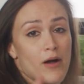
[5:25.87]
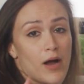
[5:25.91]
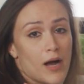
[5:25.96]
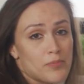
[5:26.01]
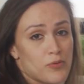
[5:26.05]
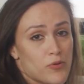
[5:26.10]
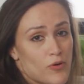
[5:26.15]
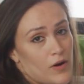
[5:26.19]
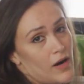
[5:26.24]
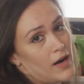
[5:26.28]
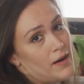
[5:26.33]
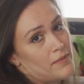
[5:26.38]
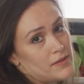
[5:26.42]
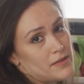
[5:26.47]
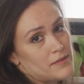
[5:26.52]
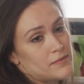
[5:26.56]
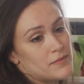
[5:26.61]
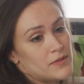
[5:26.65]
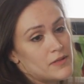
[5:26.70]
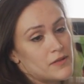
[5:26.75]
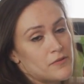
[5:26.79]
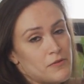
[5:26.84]
a
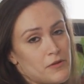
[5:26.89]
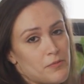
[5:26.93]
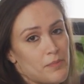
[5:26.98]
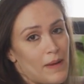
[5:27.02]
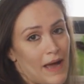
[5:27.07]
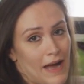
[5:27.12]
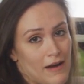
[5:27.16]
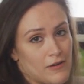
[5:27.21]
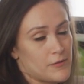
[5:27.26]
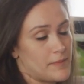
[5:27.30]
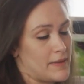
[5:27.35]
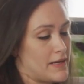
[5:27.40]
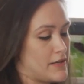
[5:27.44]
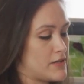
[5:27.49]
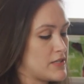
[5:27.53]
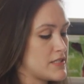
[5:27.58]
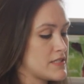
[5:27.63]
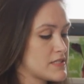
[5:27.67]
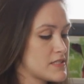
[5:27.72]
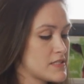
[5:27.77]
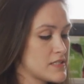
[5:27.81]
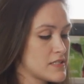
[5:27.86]
problem with power
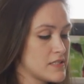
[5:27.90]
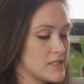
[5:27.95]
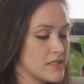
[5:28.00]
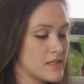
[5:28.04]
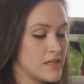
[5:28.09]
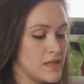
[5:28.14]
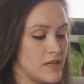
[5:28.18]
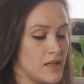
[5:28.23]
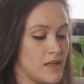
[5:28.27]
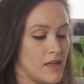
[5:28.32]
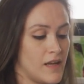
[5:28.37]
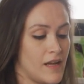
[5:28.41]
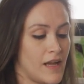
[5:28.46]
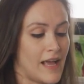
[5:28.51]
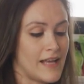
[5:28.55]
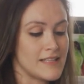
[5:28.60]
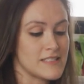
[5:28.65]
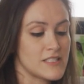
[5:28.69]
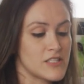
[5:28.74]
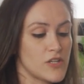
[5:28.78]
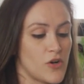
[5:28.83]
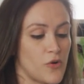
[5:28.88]
berries.
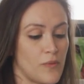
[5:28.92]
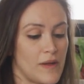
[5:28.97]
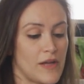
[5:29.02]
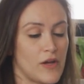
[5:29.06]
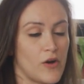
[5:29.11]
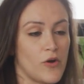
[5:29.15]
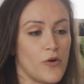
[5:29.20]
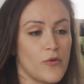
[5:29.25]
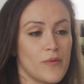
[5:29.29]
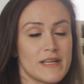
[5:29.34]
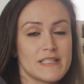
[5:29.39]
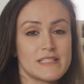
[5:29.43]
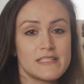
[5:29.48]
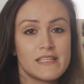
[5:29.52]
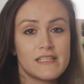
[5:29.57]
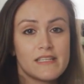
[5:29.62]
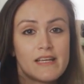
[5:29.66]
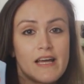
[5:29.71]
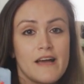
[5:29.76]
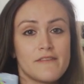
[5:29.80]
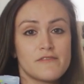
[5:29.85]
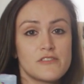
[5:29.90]
And so we always need
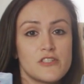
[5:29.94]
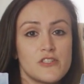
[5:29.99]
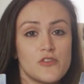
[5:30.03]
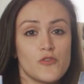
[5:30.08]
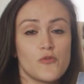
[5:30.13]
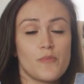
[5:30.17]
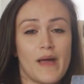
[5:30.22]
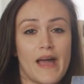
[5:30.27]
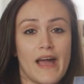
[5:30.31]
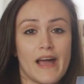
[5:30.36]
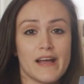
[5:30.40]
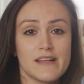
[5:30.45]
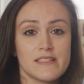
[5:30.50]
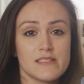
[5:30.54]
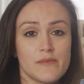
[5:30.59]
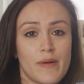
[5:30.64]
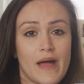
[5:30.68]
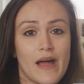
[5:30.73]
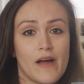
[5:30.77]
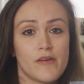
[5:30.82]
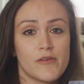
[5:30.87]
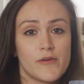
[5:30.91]
to have two bags of
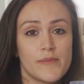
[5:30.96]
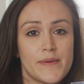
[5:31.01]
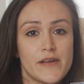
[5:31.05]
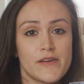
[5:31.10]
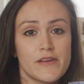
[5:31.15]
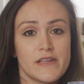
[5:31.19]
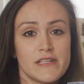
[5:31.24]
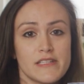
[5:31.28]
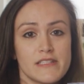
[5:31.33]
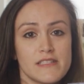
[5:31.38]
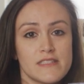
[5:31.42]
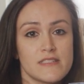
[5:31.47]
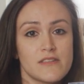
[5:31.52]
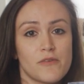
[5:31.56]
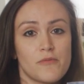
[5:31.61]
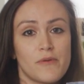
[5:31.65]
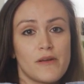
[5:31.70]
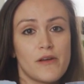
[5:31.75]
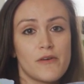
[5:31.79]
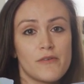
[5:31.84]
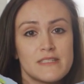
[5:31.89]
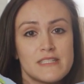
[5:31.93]
power berries. So
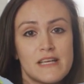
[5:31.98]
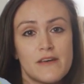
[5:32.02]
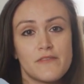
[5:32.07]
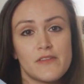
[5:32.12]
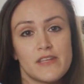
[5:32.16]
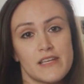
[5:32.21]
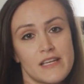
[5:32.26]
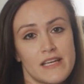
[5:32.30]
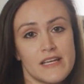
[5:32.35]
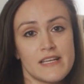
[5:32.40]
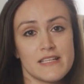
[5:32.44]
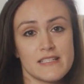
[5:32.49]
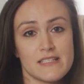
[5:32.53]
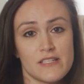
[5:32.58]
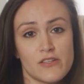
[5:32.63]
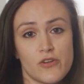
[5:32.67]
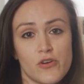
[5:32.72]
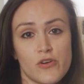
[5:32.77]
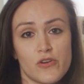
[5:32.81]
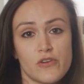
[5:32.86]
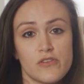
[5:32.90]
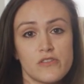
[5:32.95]
we always have like a his and
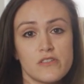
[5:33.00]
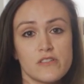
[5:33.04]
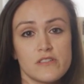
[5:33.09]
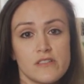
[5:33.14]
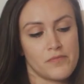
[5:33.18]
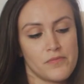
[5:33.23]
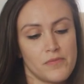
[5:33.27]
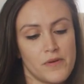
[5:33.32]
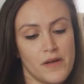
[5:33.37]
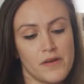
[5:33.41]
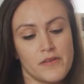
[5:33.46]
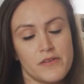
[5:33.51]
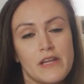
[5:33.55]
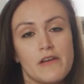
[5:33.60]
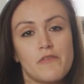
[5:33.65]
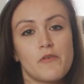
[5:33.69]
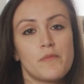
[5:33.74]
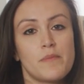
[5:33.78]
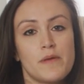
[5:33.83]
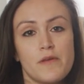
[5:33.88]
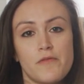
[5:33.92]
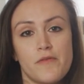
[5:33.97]
hers. We'll
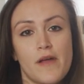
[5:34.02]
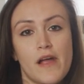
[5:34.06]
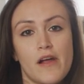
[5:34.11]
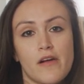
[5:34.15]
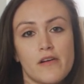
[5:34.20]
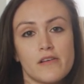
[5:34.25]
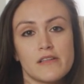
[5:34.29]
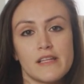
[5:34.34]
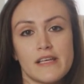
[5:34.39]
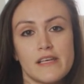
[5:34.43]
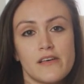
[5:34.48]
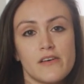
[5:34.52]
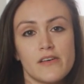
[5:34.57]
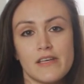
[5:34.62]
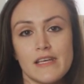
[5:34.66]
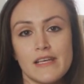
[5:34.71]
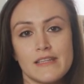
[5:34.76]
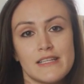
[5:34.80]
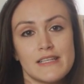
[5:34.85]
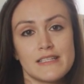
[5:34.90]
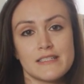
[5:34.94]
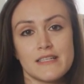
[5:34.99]
never be fair. Like he'll
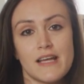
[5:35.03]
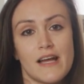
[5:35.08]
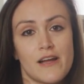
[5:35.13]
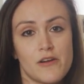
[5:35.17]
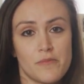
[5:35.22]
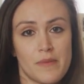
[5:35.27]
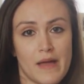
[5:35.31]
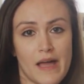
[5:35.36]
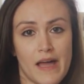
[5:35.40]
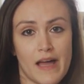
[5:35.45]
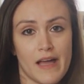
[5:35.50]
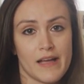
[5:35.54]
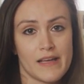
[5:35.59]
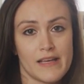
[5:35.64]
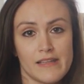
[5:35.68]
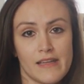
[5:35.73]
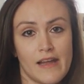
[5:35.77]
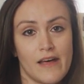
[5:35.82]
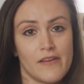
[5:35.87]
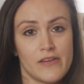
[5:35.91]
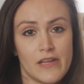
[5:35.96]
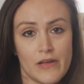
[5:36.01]
eat the entire bag and
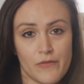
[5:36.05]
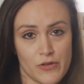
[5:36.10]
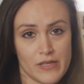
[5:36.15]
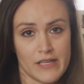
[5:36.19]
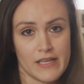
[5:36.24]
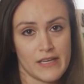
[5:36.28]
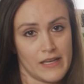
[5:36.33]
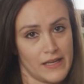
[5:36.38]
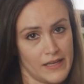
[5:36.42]
I'll never get